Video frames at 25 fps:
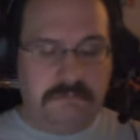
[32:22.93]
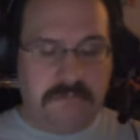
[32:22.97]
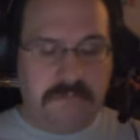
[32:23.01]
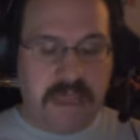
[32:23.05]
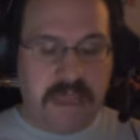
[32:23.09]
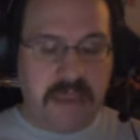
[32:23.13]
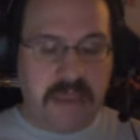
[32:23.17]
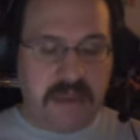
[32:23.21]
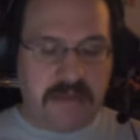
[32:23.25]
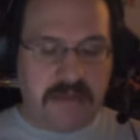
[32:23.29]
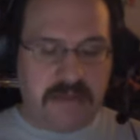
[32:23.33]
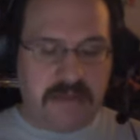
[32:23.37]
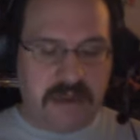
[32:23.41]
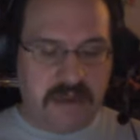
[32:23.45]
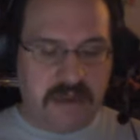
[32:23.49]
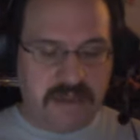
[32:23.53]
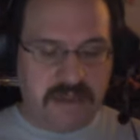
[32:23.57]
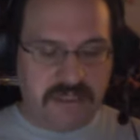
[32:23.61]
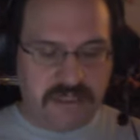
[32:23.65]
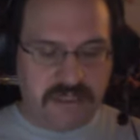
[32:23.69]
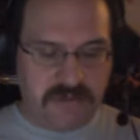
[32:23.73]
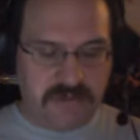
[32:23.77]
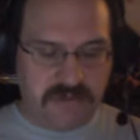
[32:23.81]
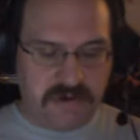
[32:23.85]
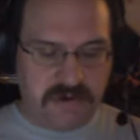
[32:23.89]
Hey, that
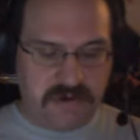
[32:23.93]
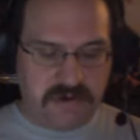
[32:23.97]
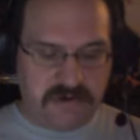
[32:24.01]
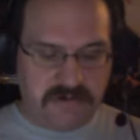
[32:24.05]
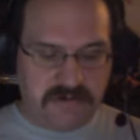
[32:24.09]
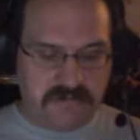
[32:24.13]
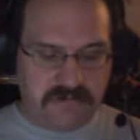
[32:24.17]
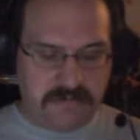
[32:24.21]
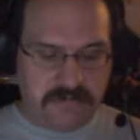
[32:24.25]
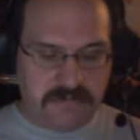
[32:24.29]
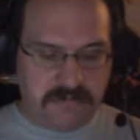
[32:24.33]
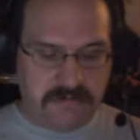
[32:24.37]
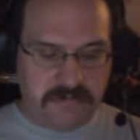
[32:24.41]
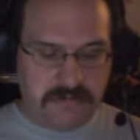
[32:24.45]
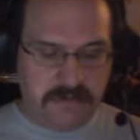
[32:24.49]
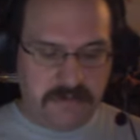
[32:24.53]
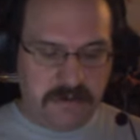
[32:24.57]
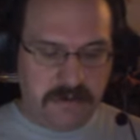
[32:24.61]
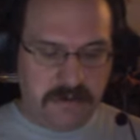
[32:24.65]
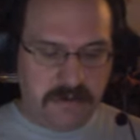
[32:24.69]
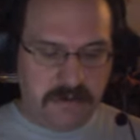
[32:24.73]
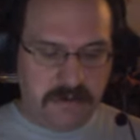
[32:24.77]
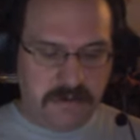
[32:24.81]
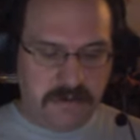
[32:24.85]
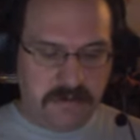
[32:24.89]
actually works.
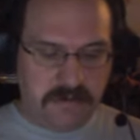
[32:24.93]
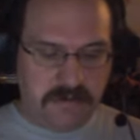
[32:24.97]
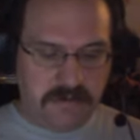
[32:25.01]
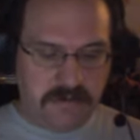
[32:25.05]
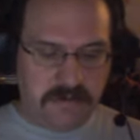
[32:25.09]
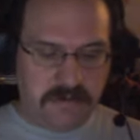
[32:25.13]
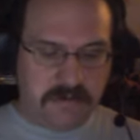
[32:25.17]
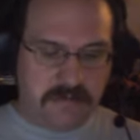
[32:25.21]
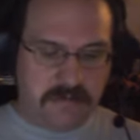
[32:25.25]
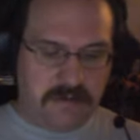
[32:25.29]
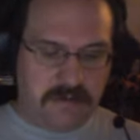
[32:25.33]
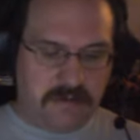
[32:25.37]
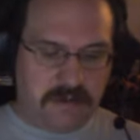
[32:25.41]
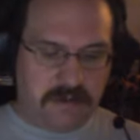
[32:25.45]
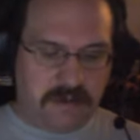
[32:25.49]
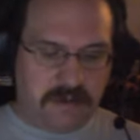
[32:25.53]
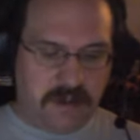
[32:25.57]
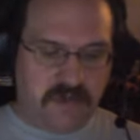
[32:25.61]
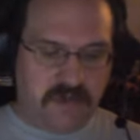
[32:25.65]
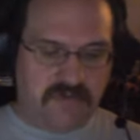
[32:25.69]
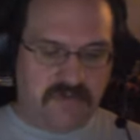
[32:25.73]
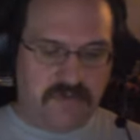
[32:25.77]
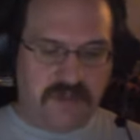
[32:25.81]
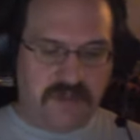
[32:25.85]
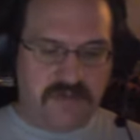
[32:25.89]

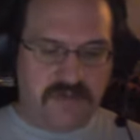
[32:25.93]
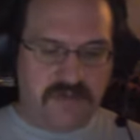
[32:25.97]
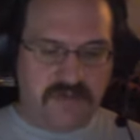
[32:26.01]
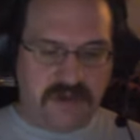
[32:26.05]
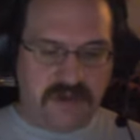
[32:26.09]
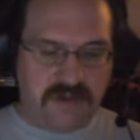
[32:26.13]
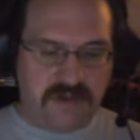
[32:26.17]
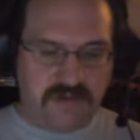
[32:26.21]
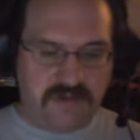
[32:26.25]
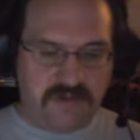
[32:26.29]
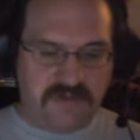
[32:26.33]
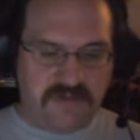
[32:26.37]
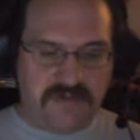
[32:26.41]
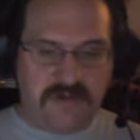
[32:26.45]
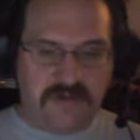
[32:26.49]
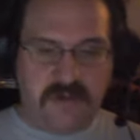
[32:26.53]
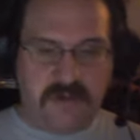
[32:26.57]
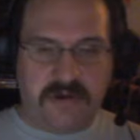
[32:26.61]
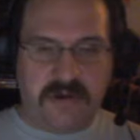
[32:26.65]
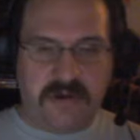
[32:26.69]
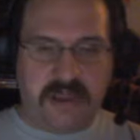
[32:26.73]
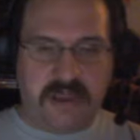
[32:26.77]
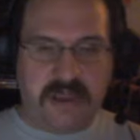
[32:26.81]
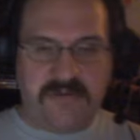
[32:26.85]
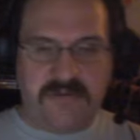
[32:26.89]
That was me trying to be
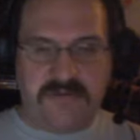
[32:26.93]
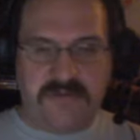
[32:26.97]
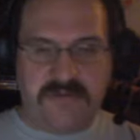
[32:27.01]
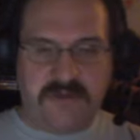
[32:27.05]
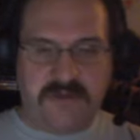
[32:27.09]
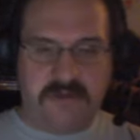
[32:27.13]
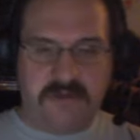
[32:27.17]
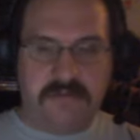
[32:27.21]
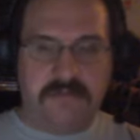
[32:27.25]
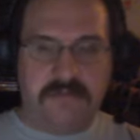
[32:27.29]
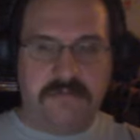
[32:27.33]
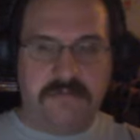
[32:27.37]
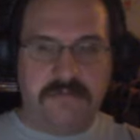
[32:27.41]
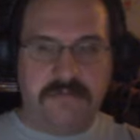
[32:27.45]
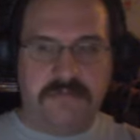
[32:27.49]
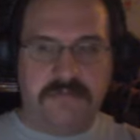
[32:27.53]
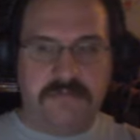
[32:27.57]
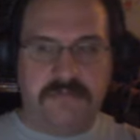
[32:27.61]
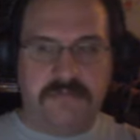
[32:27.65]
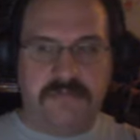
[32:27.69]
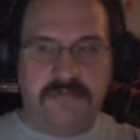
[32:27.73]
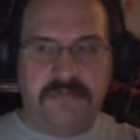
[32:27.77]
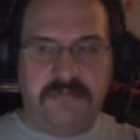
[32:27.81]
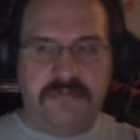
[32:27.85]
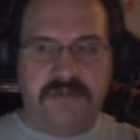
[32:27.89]
sarcastic,
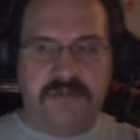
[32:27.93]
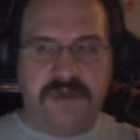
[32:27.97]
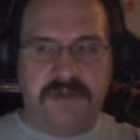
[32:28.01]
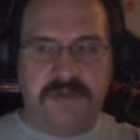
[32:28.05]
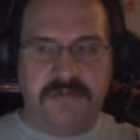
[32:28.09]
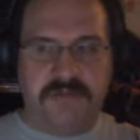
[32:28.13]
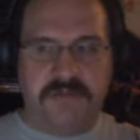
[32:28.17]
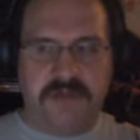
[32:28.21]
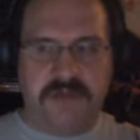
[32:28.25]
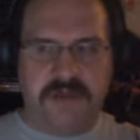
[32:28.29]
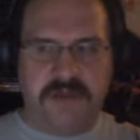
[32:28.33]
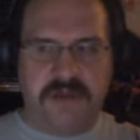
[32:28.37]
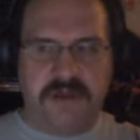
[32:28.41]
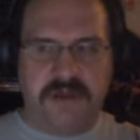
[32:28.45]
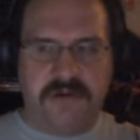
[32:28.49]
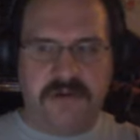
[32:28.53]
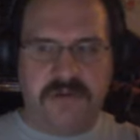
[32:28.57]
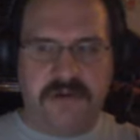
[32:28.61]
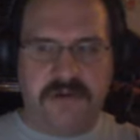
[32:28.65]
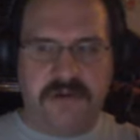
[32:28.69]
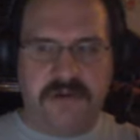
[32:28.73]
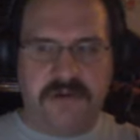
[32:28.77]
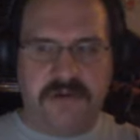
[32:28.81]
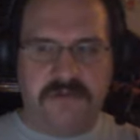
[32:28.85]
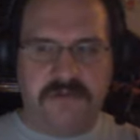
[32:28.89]
but it kind of
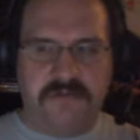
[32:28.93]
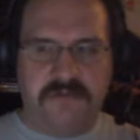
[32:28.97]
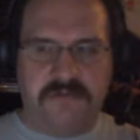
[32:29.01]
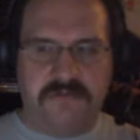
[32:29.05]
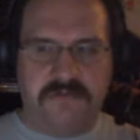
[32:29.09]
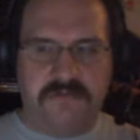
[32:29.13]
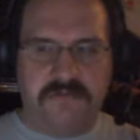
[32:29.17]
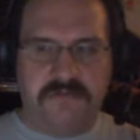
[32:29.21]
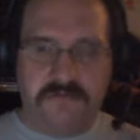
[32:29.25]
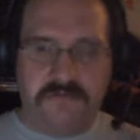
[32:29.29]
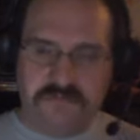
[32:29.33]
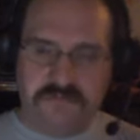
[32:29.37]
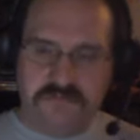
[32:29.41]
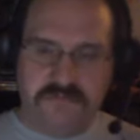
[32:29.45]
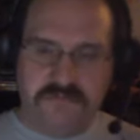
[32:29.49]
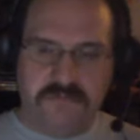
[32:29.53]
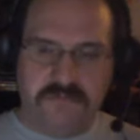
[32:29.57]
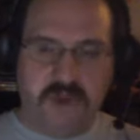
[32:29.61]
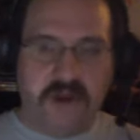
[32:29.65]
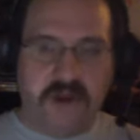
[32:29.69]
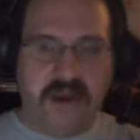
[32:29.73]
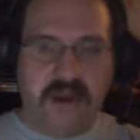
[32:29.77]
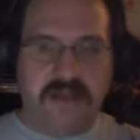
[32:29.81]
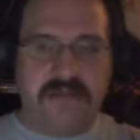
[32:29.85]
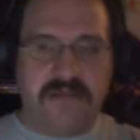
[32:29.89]
works.
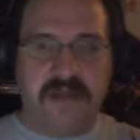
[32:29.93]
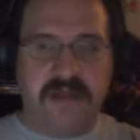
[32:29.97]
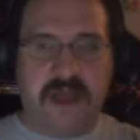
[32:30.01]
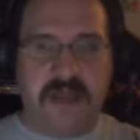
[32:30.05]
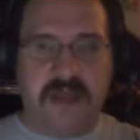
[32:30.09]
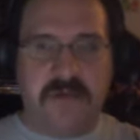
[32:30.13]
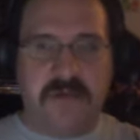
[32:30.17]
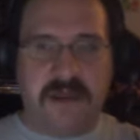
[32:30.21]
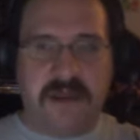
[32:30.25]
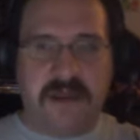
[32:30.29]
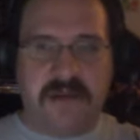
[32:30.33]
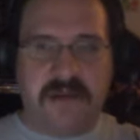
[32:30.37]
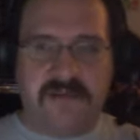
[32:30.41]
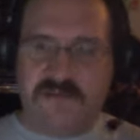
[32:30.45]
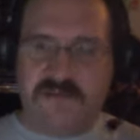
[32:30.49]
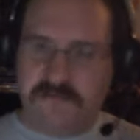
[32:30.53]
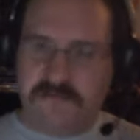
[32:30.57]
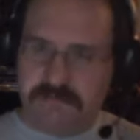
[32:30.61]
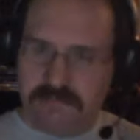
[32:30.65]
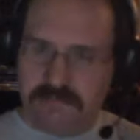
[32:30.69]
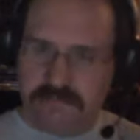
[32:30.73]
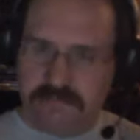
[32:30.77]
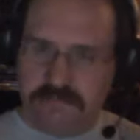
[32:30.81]
Alright, Ty Rex.